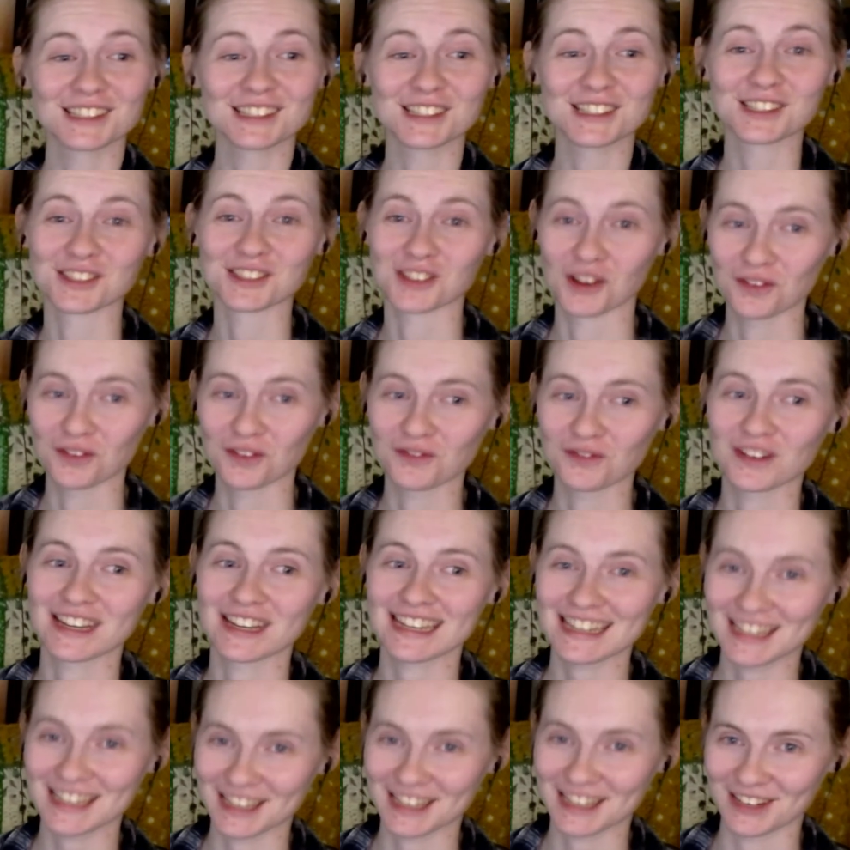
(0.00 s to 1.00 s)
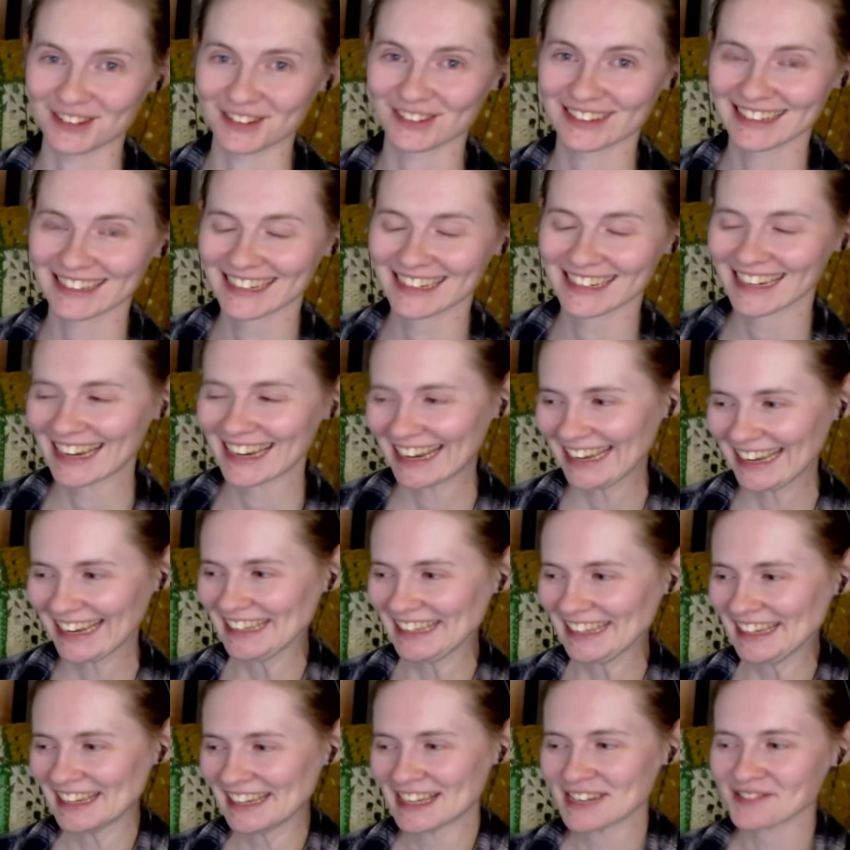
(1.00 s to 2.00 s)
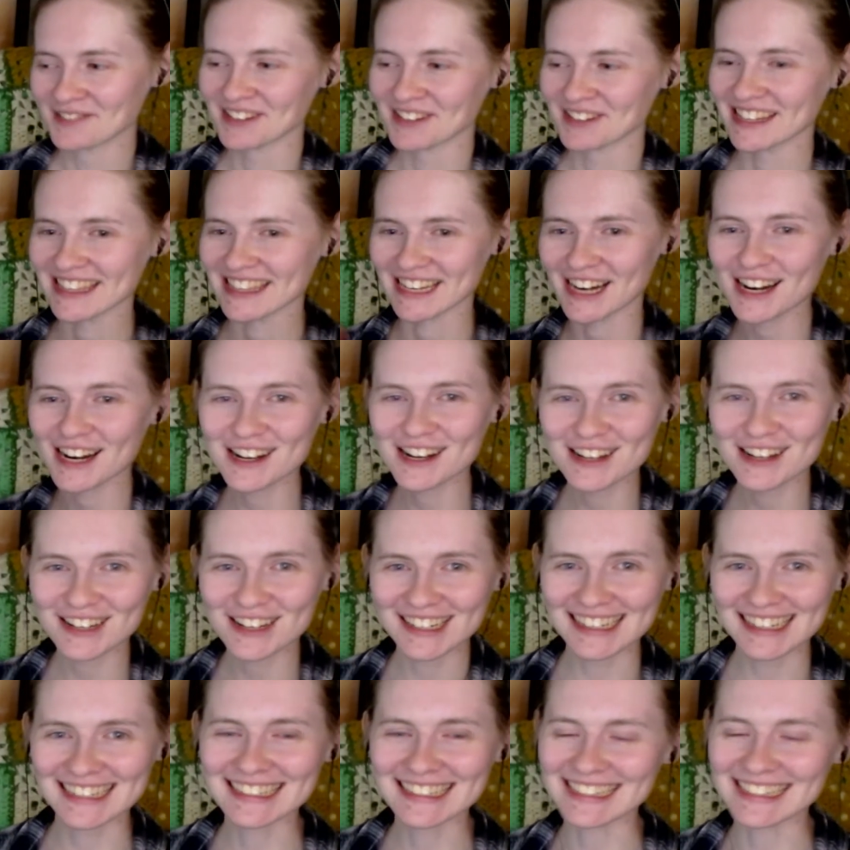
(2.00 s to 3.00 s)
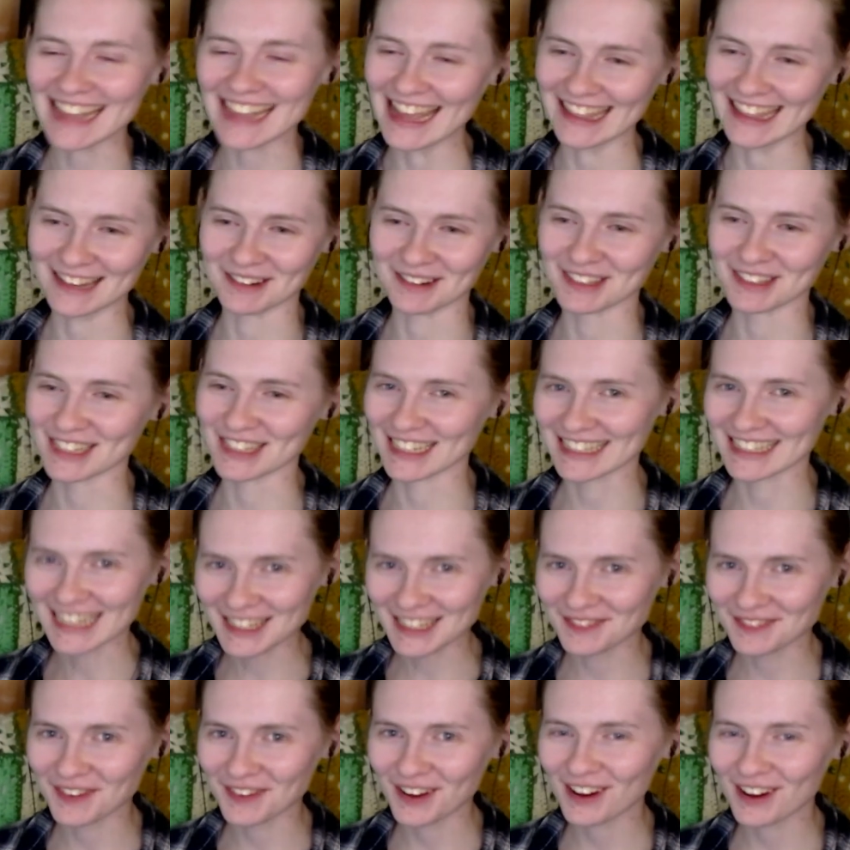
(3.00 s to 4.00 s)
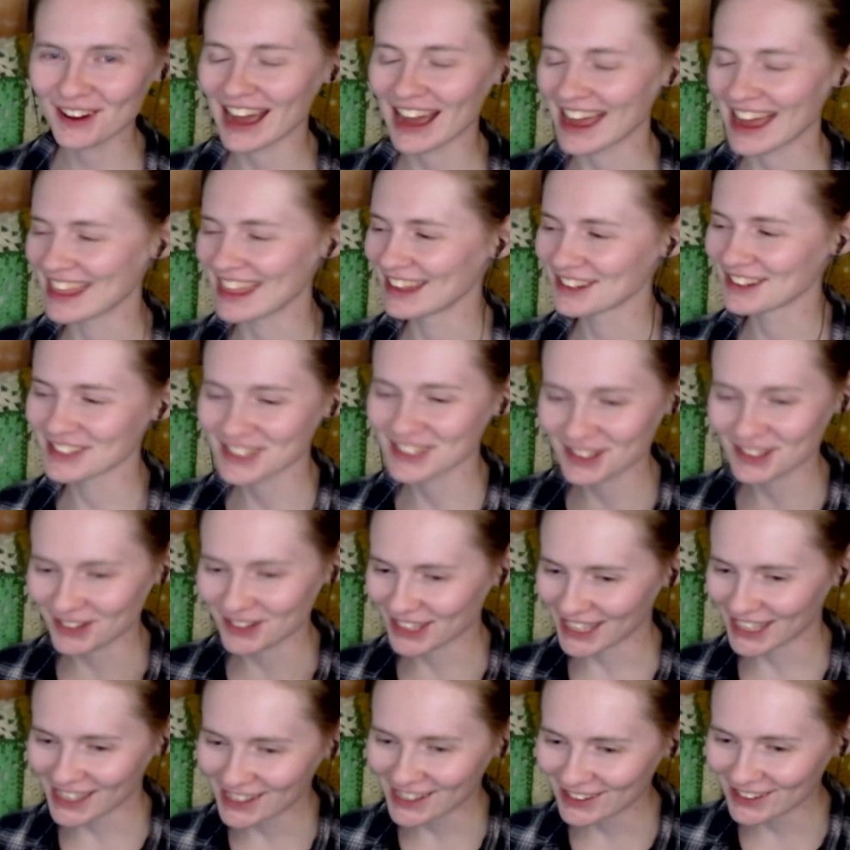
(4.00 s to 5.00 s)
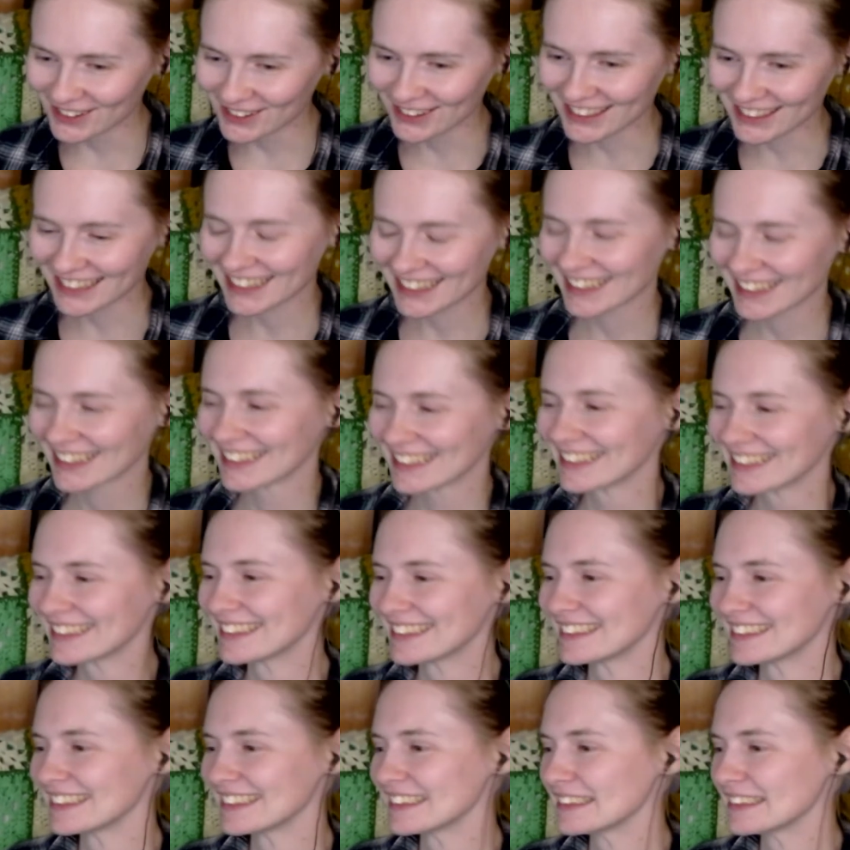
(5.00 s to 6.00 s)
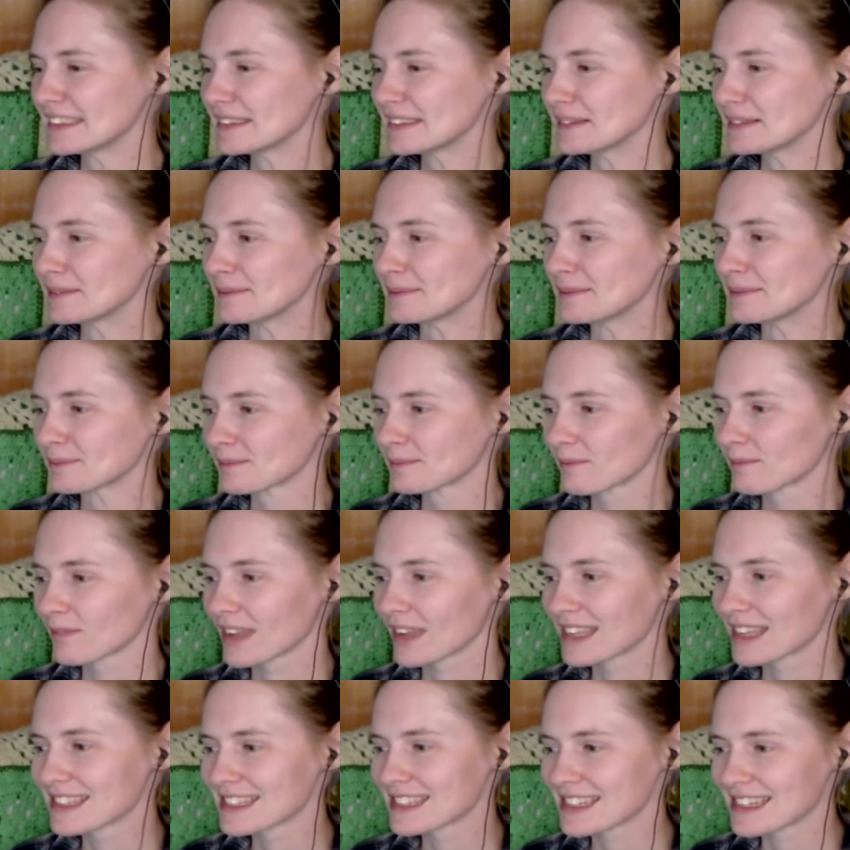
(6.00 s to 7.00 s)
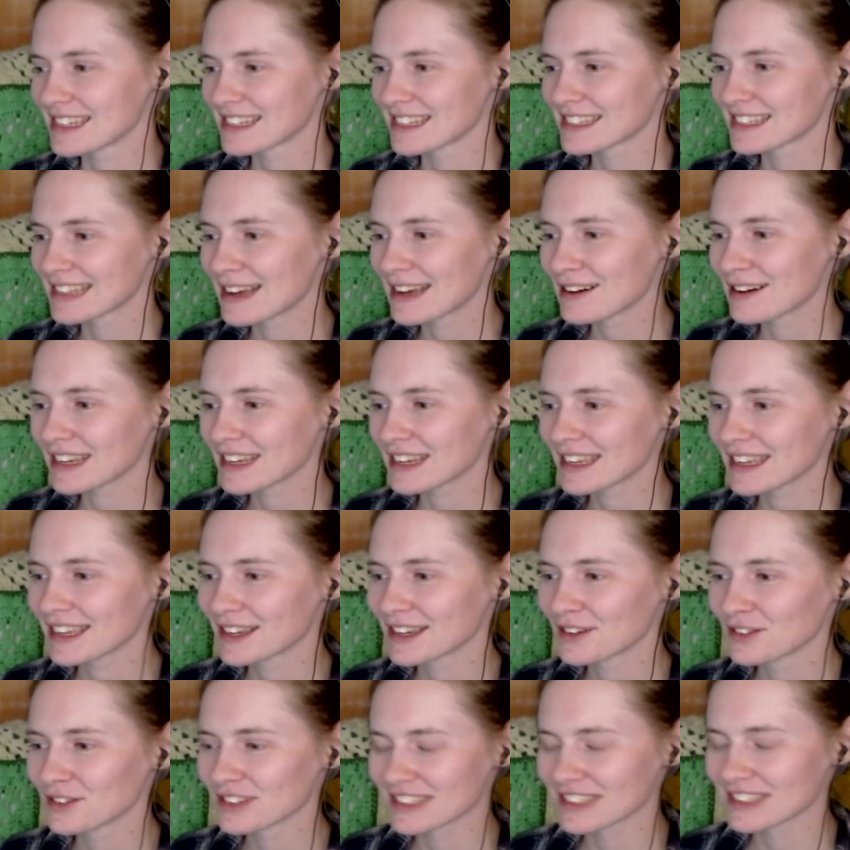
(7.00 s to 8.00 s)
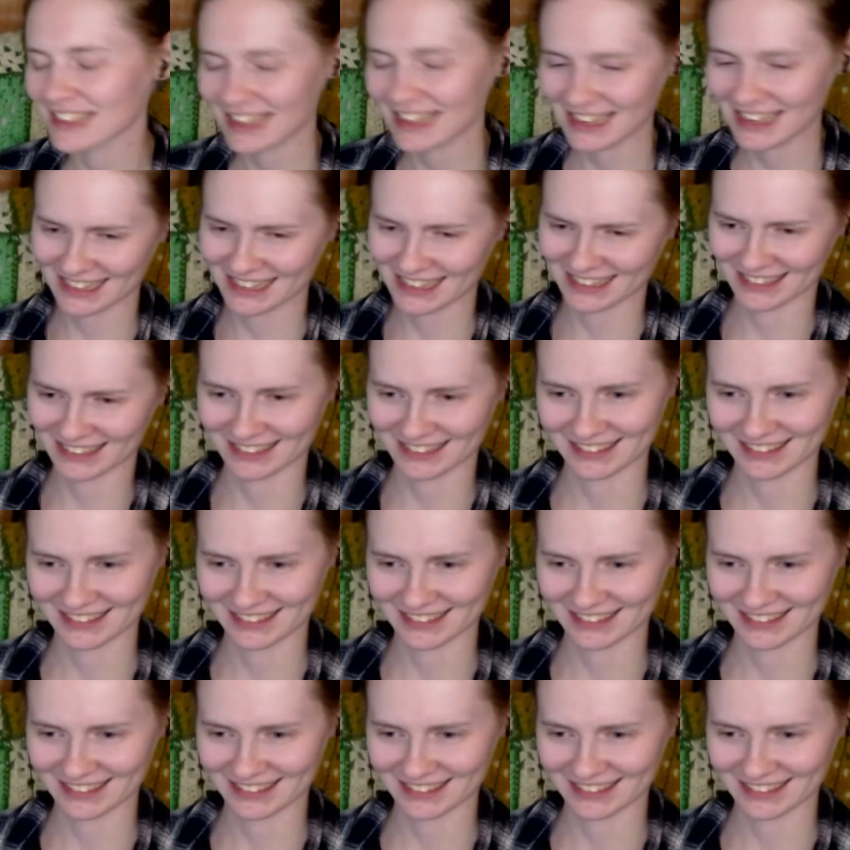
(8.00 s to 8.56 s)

So freaking cute. With the girls, and they were successful, and they're just so cute. I'm seeing Selkie, who's like